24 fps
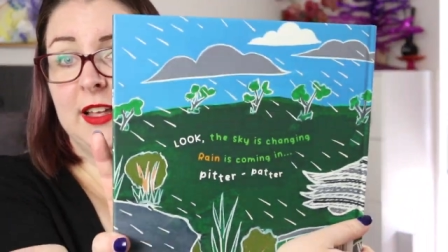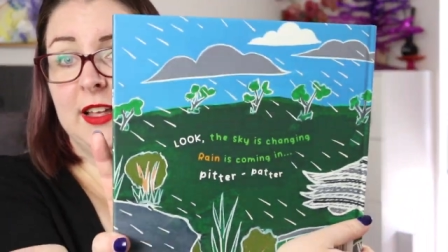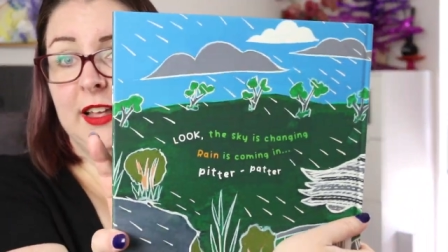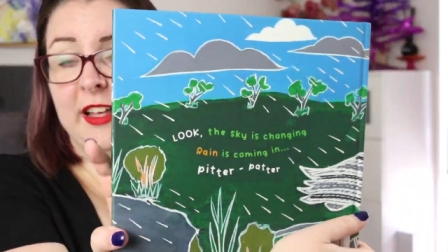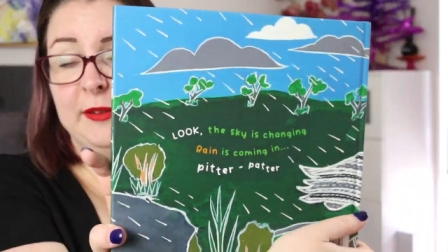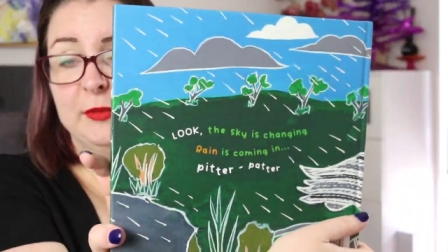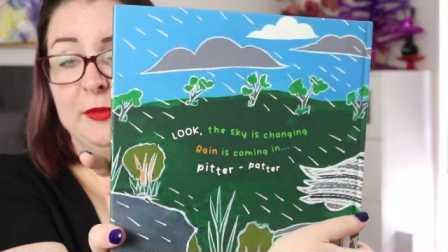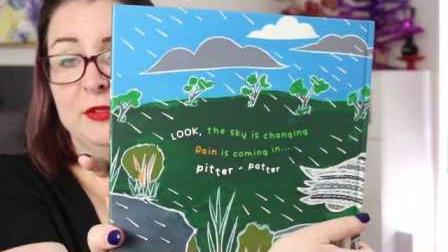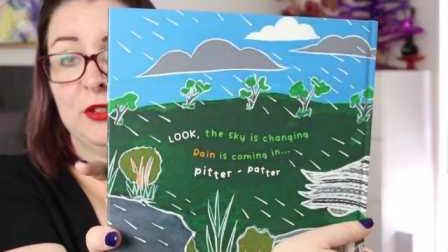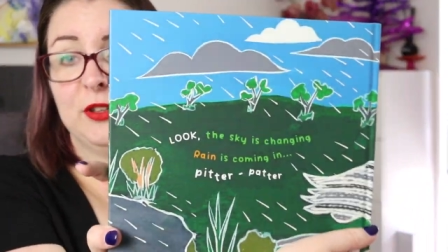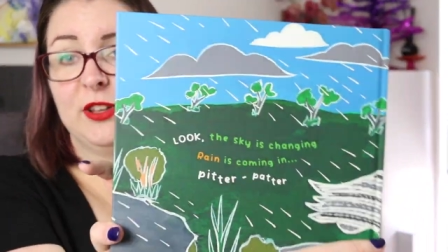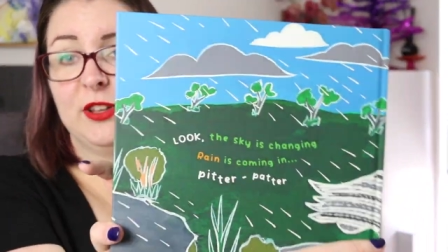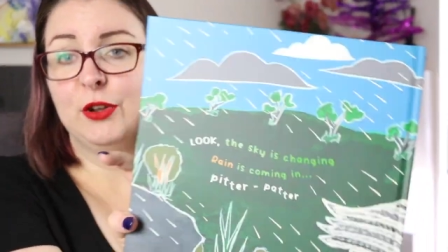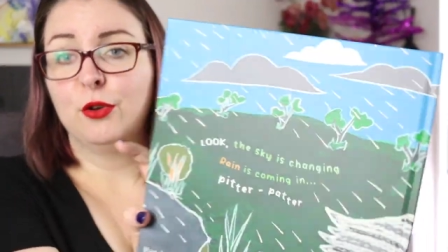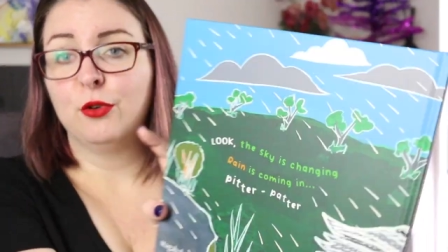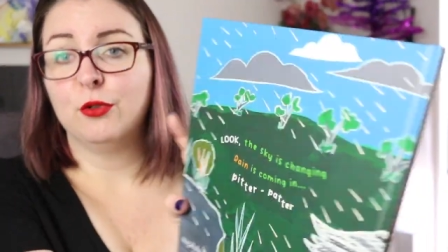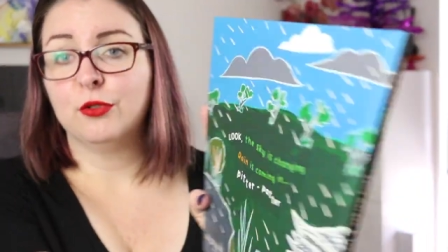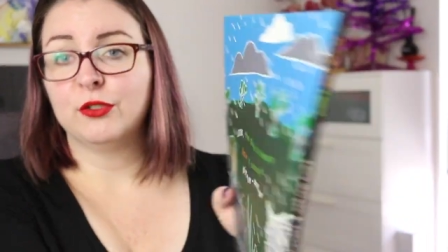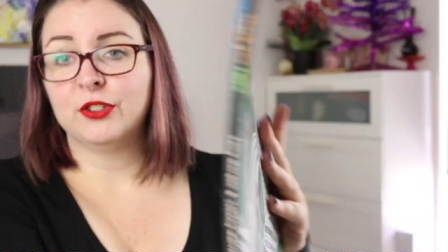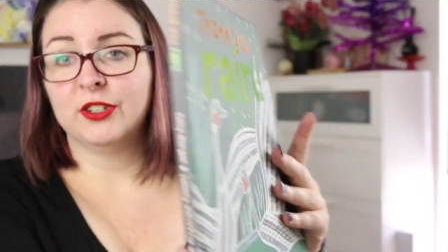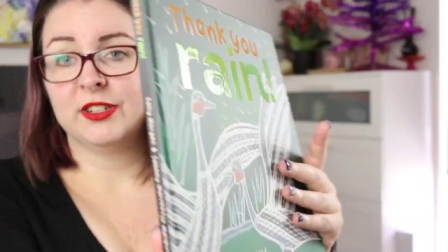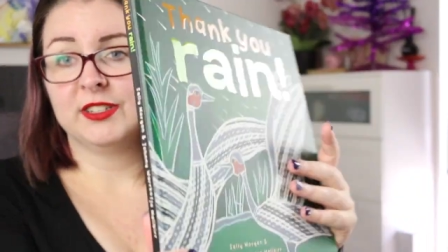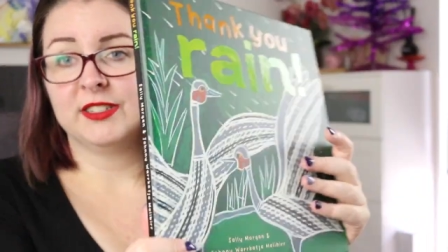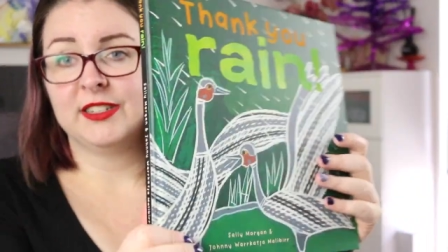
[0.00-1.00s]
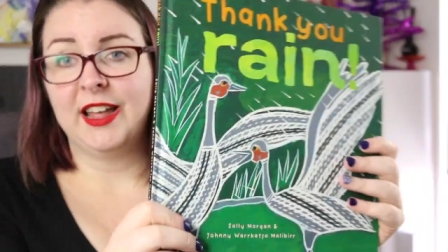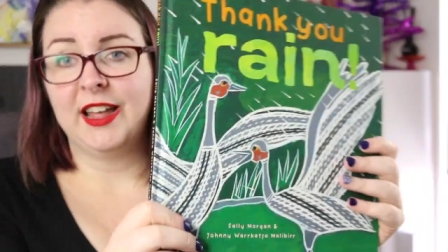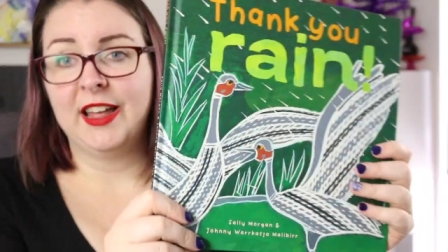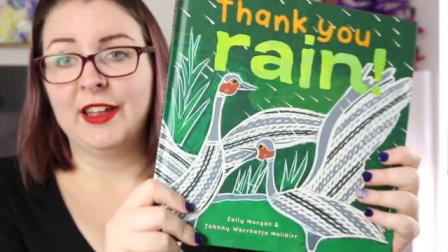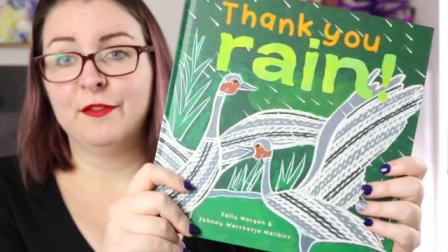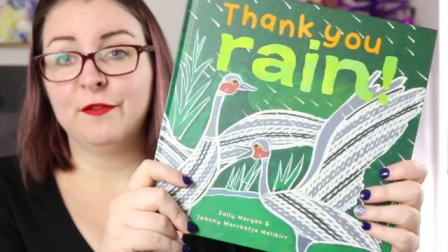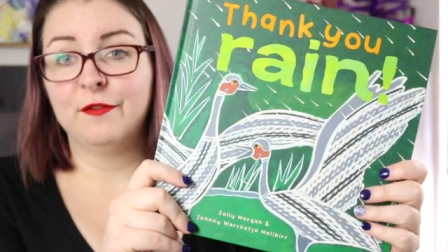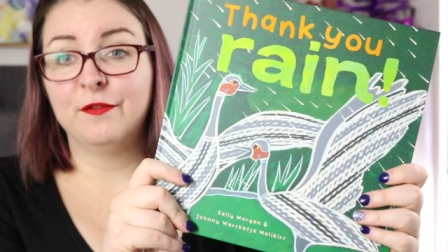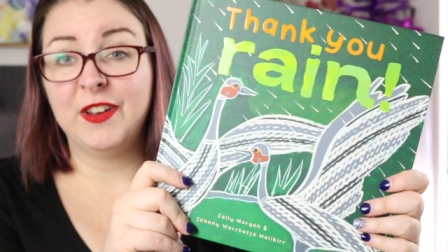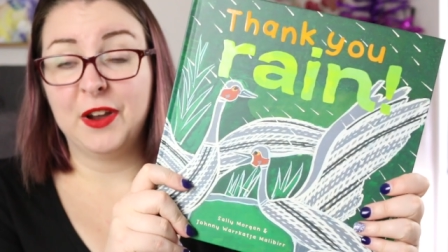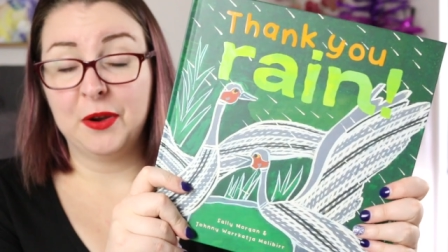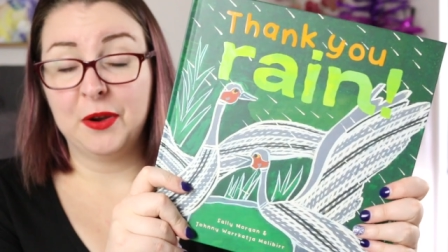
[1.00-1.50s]
absolutely gorgeous
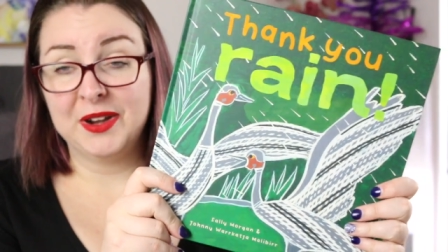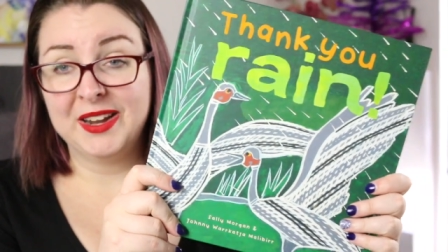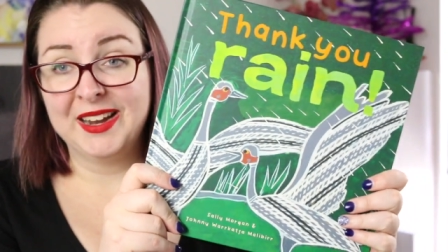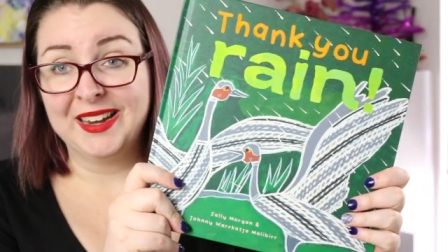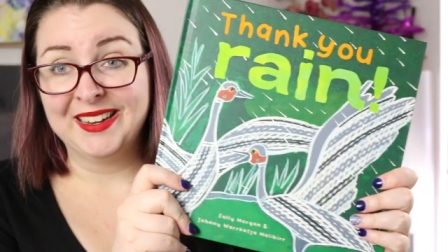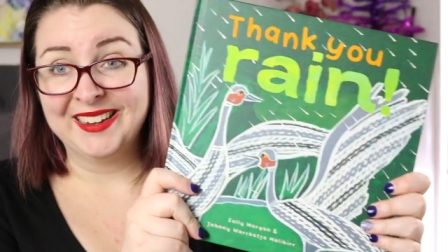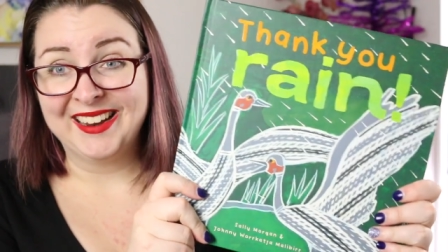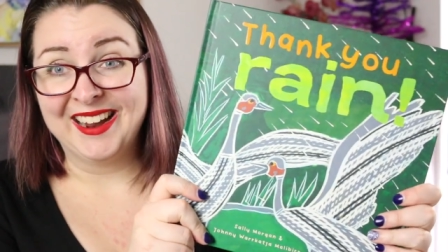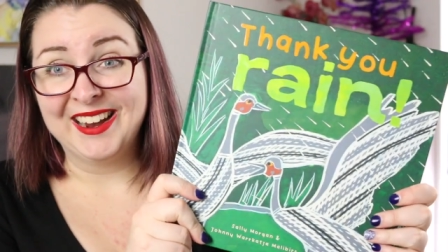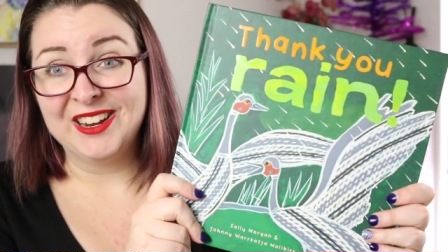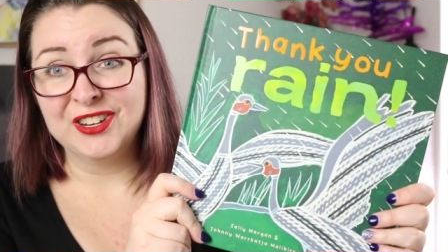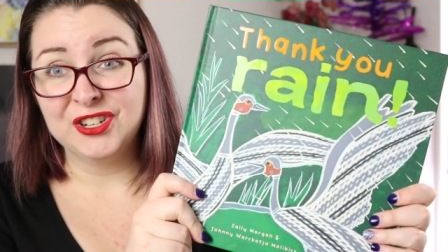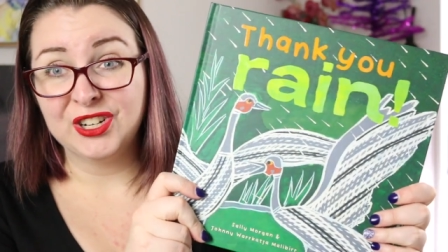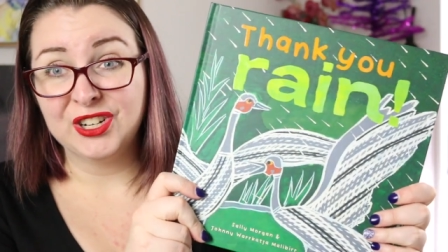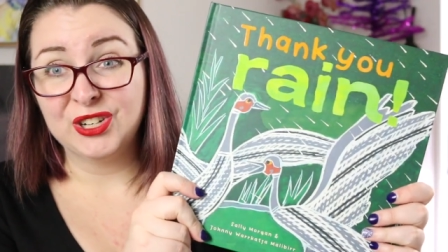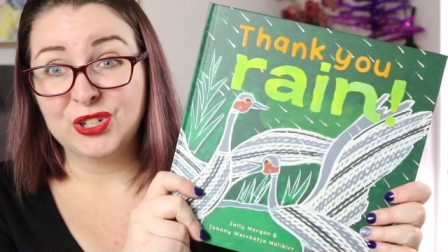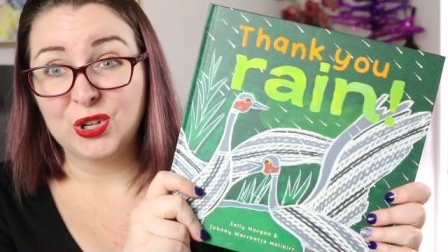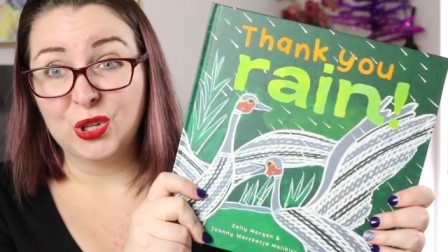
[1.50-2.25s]
and very engaging